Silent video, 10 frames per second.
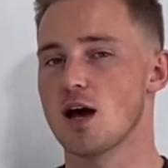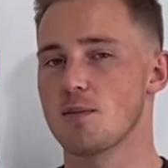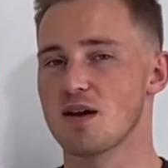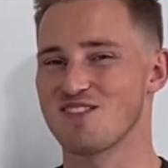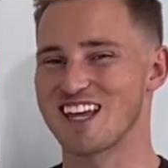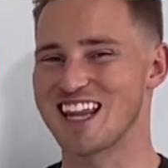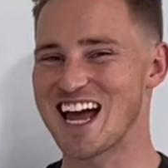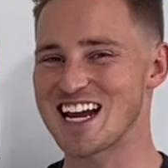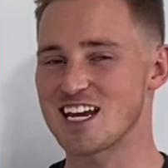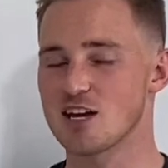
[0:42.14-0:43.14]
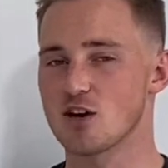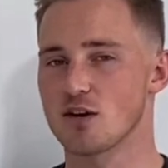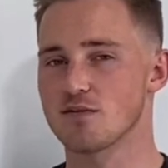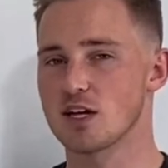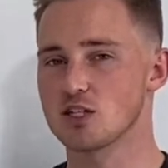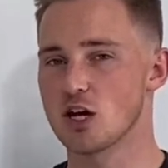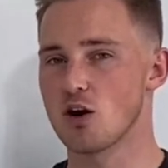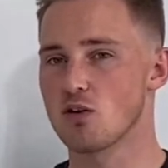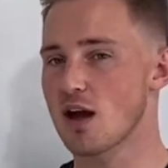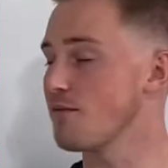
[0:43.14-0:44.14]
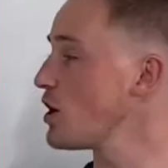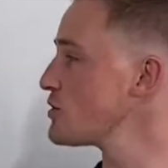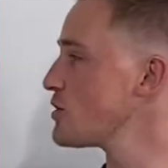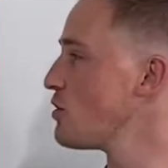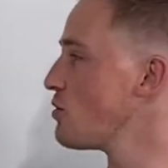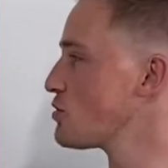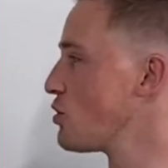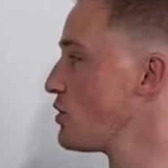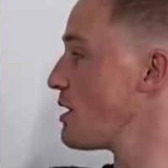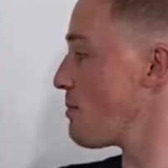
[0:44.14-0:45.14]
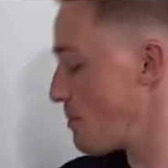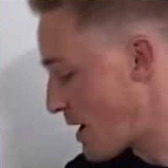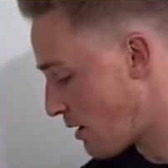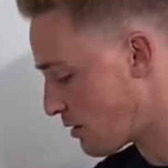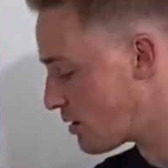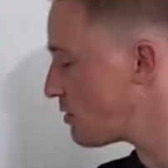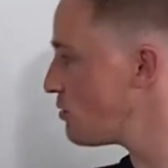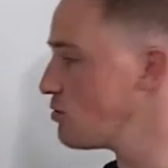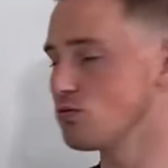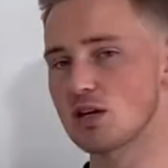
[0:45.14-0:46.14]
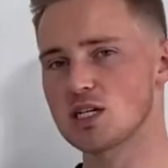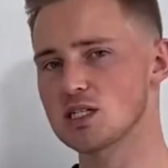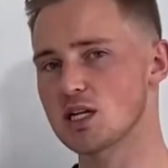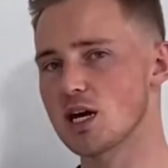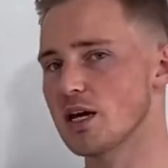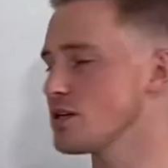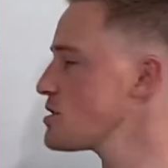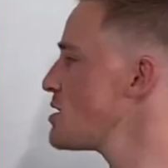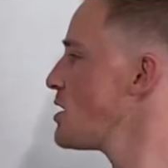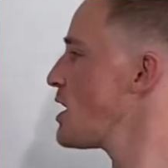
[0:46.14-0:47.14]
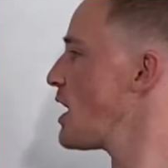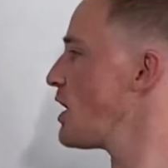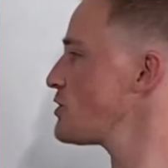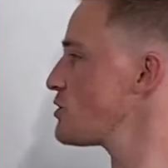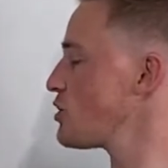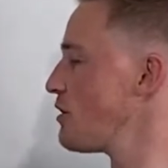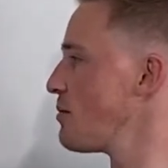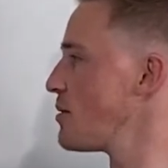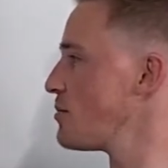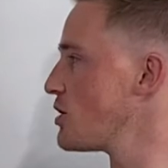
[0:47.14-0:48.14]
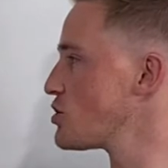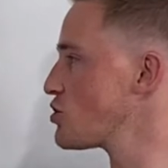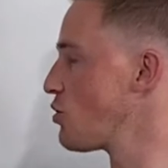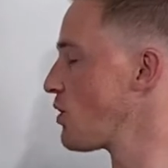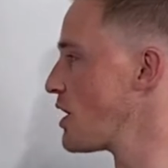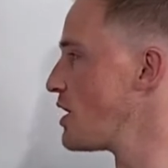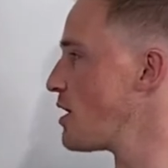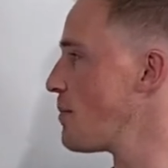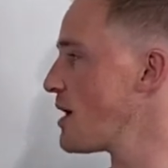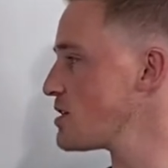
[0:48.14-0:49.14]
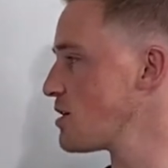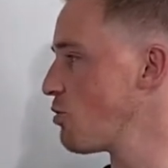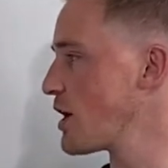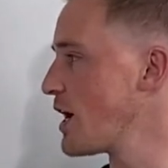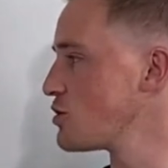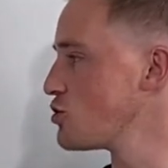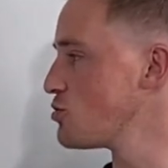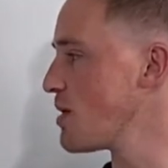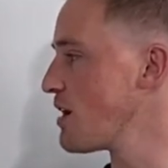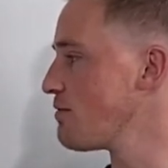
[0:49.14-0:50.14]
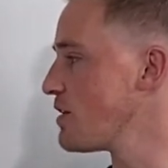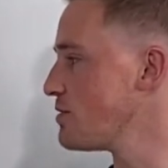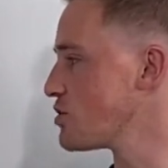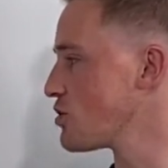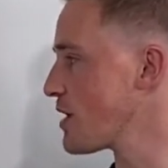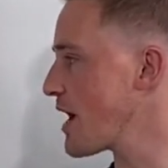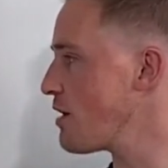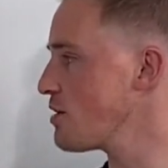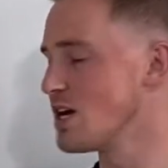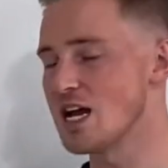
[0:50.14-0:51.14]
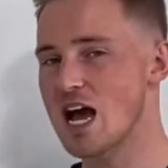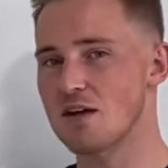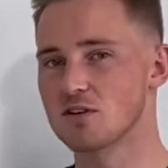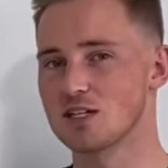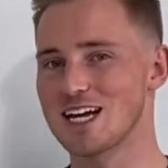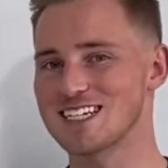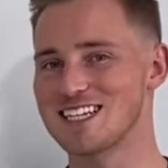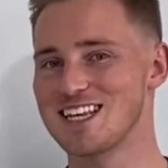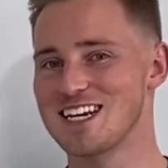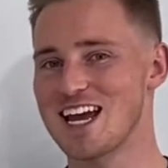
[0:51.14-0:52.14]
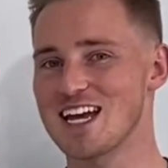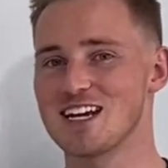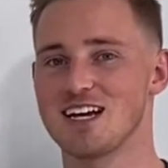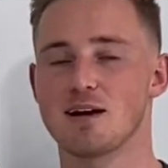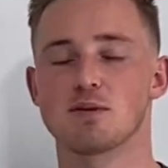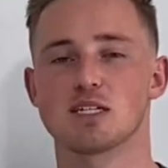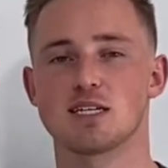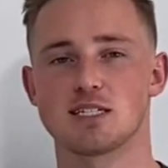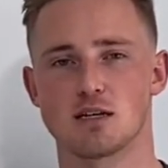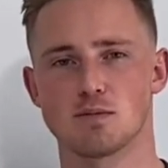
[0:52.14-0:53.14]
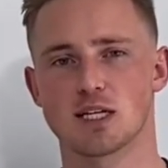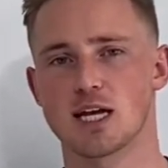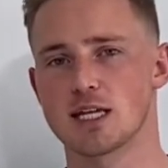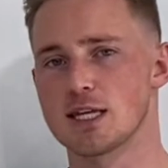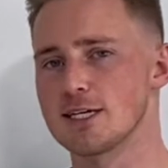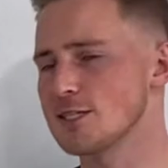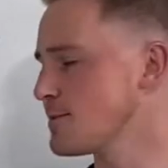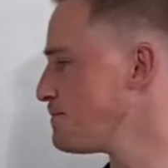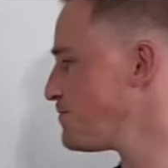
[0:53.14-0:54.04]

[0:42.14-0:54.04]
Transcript: if they like it or if they don't. I've also told them about, ooh, nice catch. I also told them a story about someone else who's benefited. So now I've collected the data. I'm going to say something like this.